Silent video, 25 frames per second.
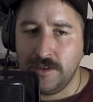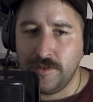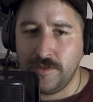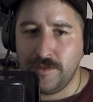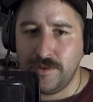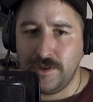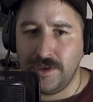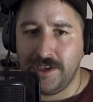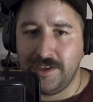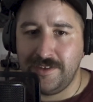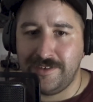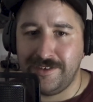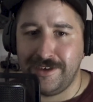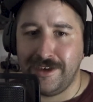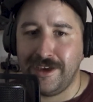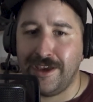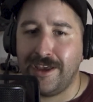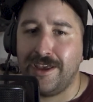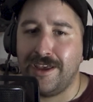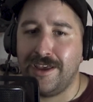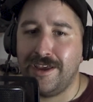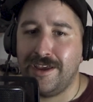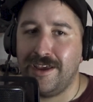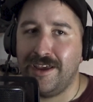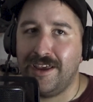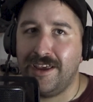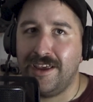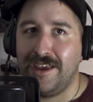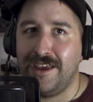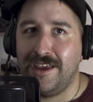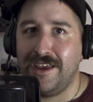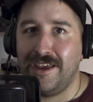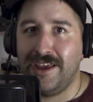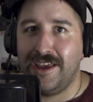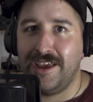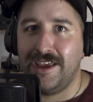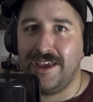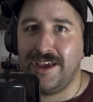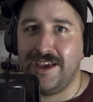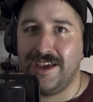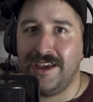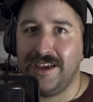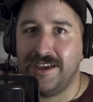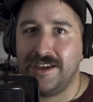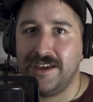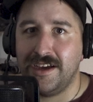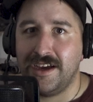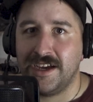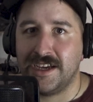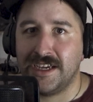Is it,
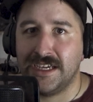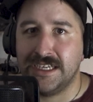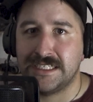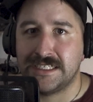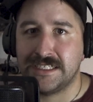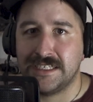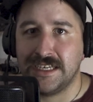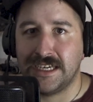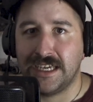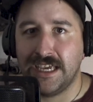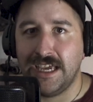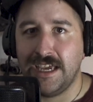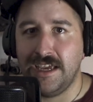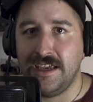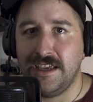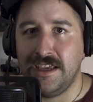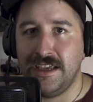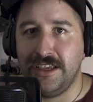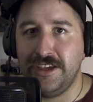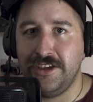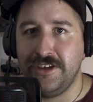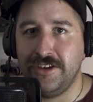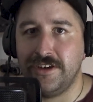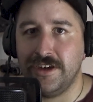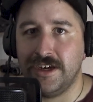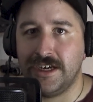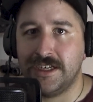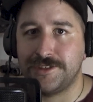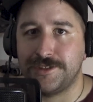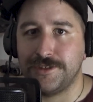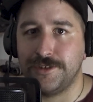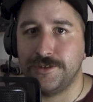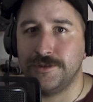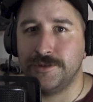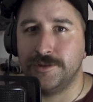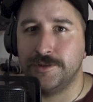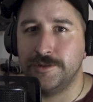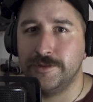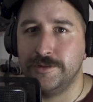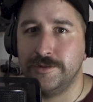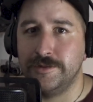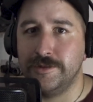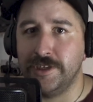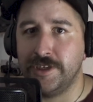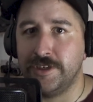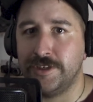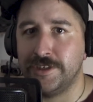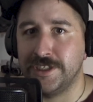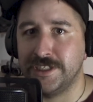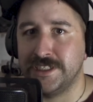I guess, like you guys are all
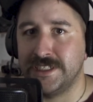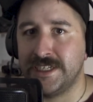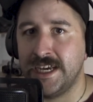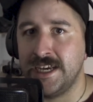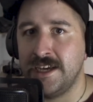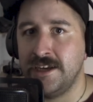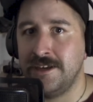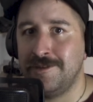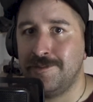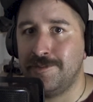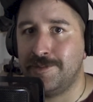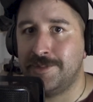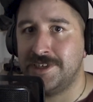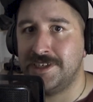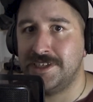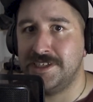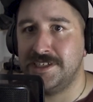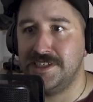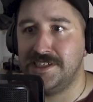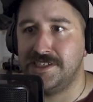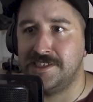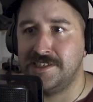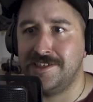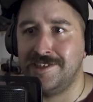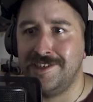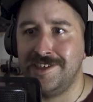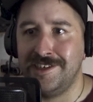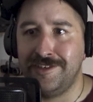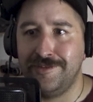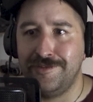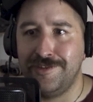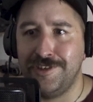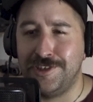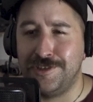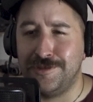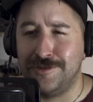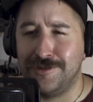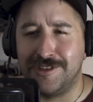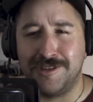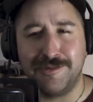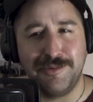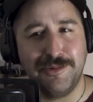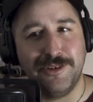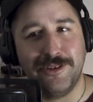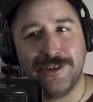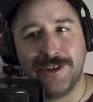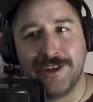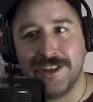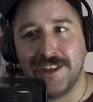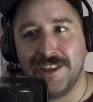on a team, but it is an individual
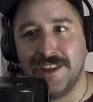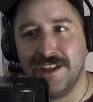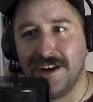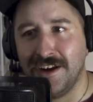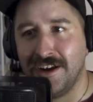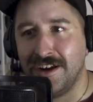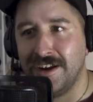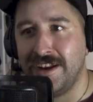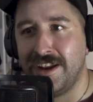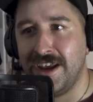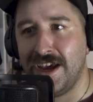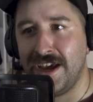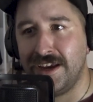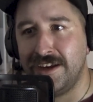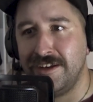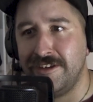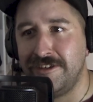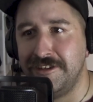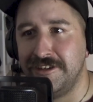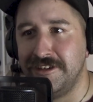sport at the end of the day.